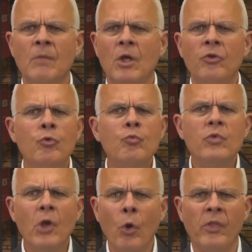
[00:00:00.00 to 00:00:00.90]
You
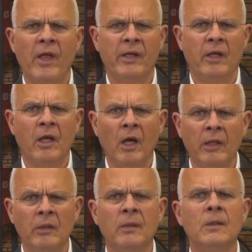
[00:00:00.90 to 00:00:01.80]
know that
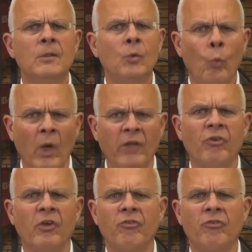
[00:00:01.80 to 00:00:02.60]
gut-wrenching